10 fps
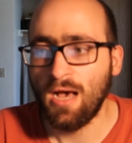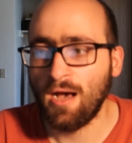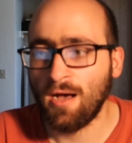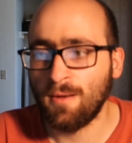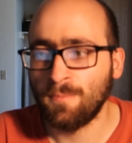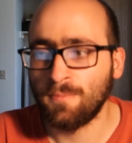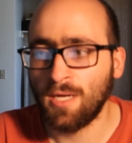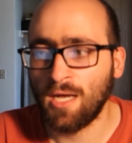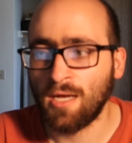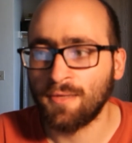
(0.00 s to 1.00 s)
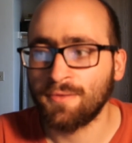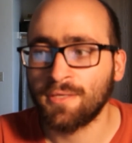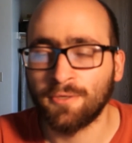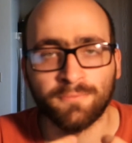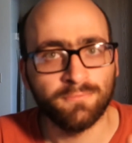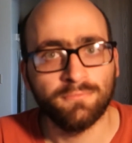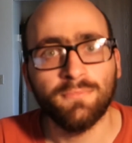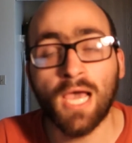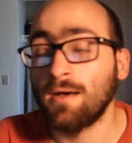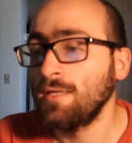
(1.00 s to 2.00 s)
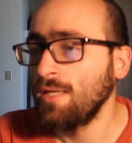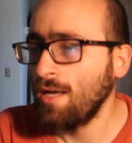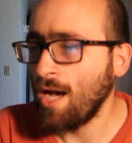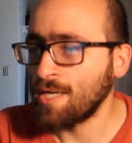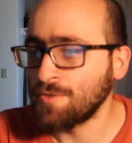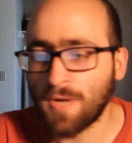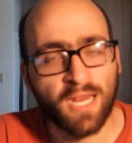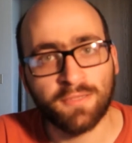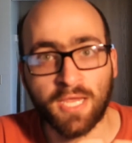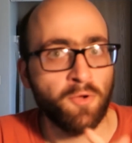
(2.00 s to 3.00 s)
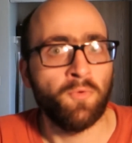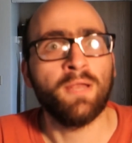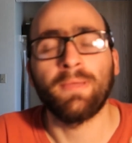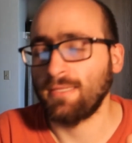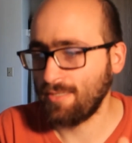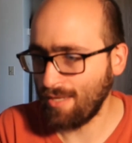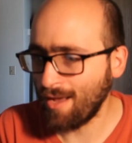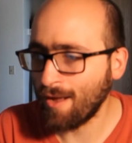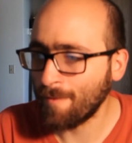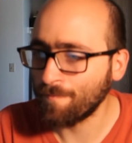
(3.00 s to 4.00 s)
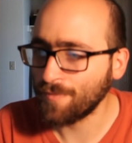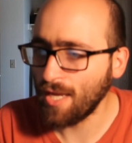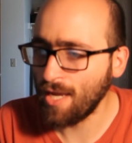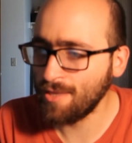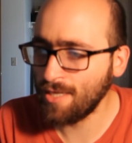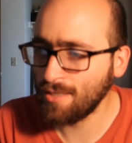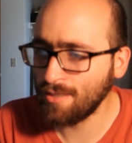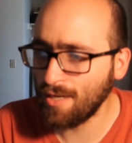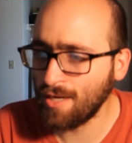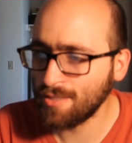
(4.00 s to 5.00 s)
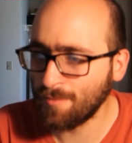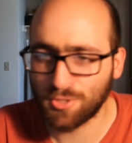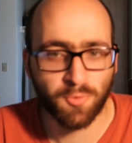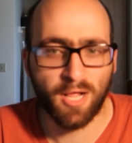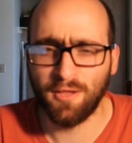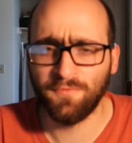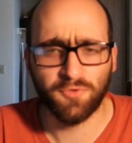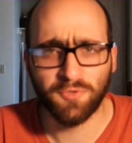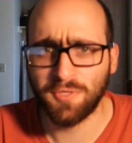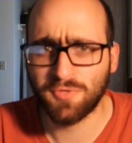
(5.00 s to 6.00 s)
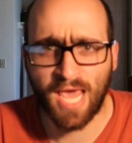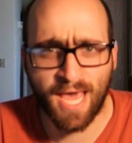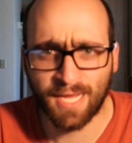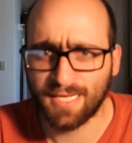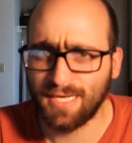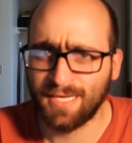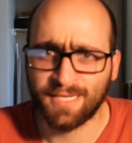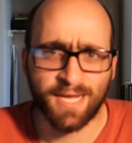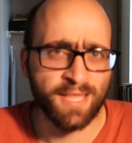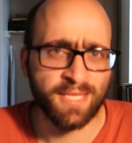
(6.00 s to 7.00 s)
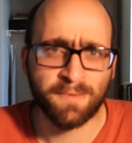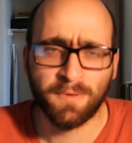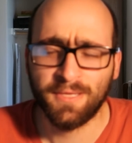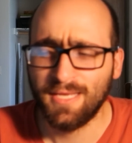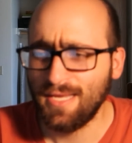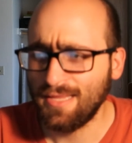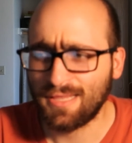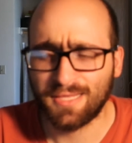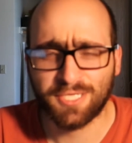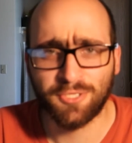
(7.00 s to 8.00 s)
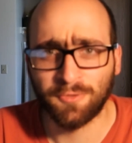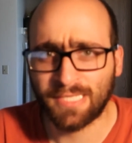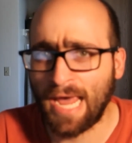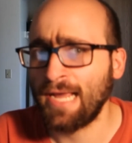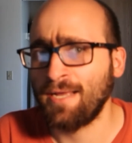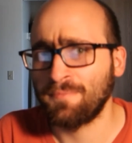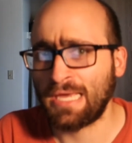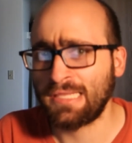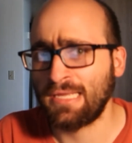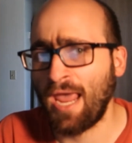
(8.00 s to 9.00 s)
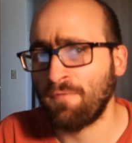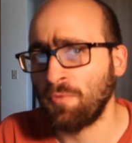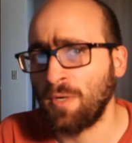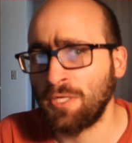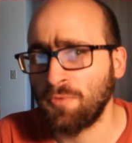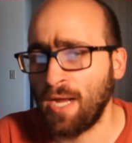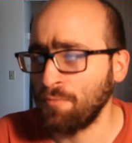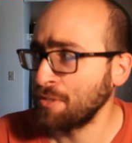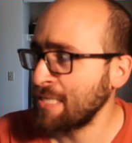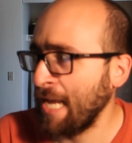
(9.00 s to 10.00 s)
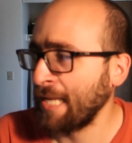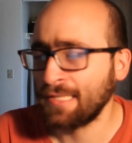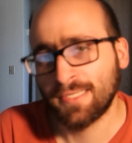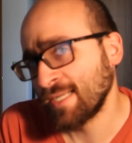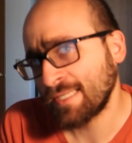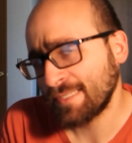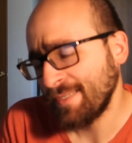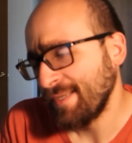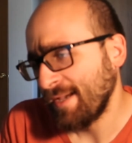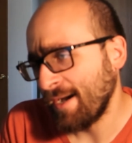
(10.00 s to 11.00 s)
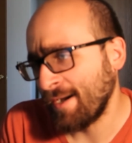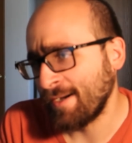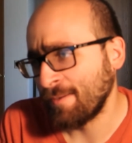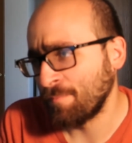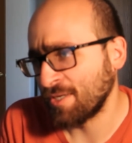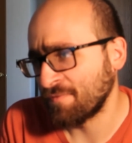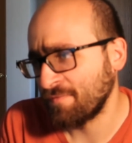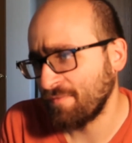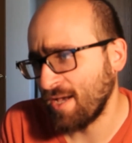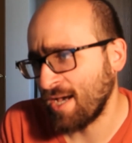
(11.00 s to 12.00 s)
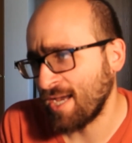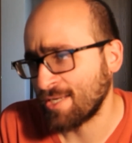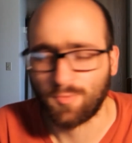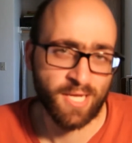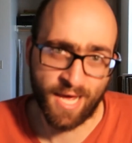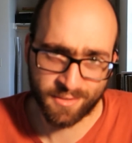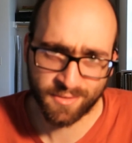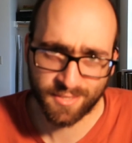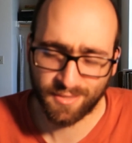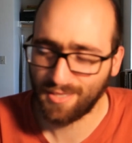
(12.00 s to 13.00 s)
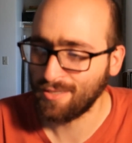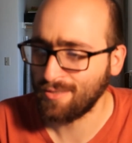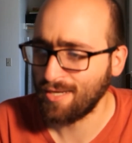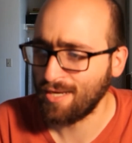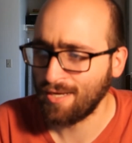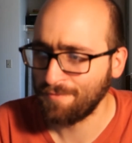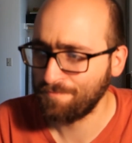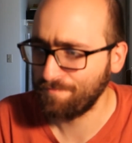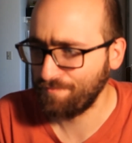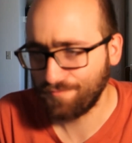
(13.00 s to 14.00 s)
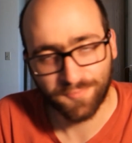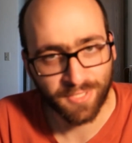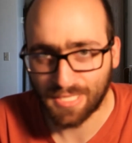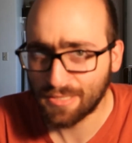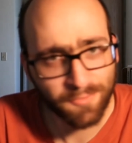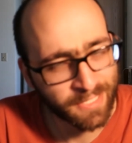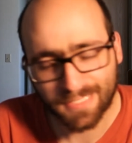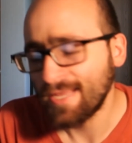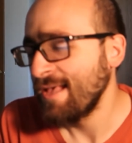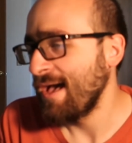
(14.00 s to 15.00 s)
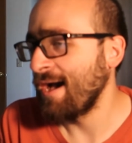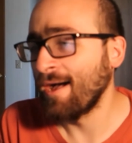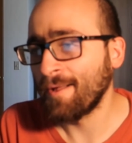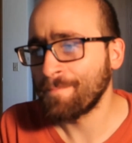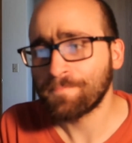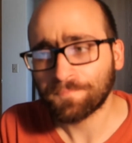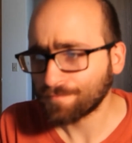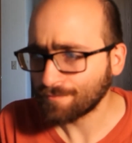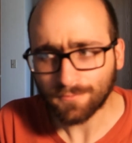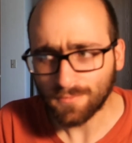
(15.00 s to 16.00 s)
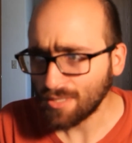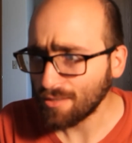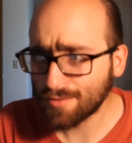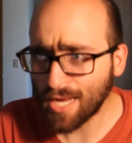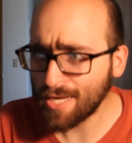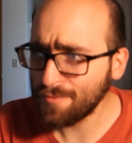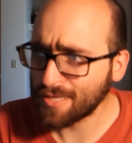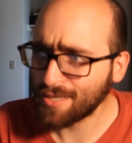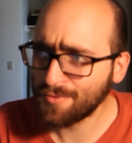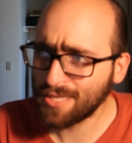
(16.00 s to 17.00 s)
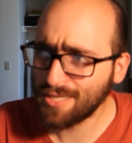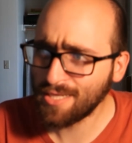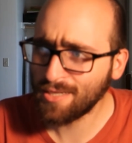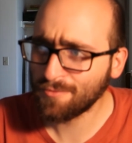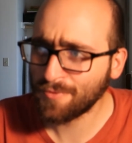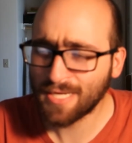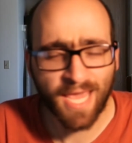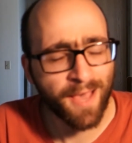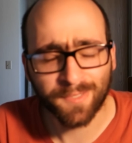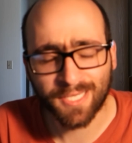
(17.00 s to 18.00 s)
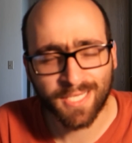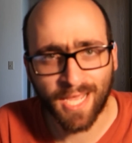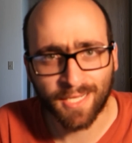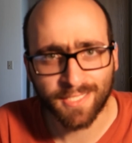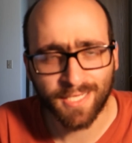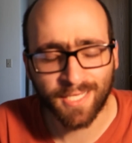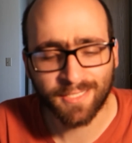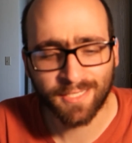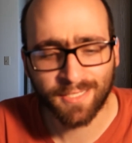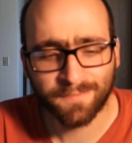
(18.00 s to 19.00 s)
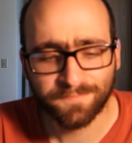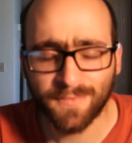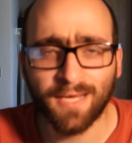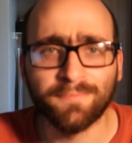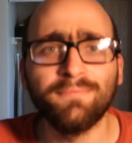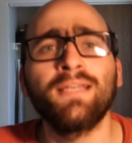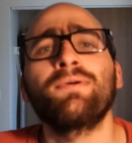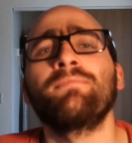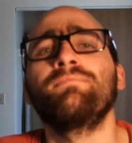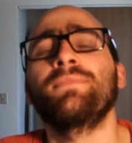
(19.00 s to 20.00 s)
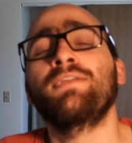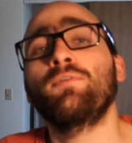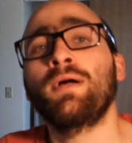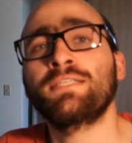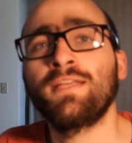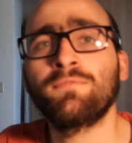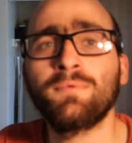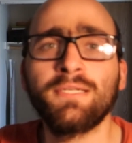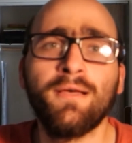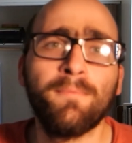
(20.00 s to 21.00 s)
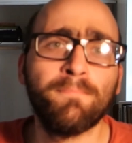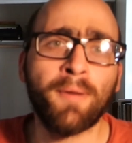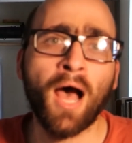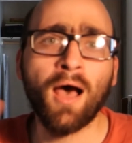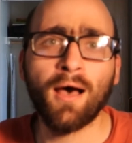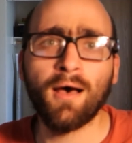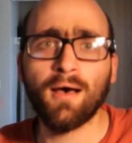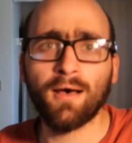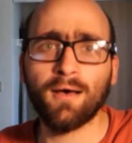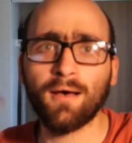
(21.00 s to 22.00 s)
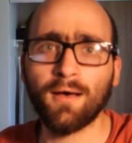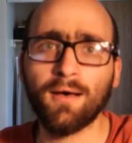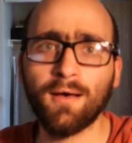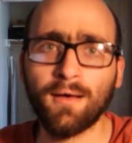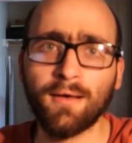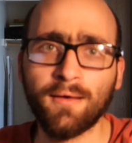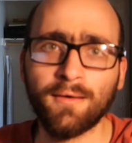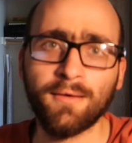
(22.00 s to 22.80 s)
Um, uh, so yeah, I do annotate quite a bit. Um, and then uh, number twelve, who do you tag? Uh, I think this is such an old tag. I'm guessing everyone who I would tag has done it. Um, but if uh, anyone hasn't, then uh, please do it. Um, so yeah, anyway, that was the reading habits tag, and yeah. Anyway, thanks for watching, everyone. Bye.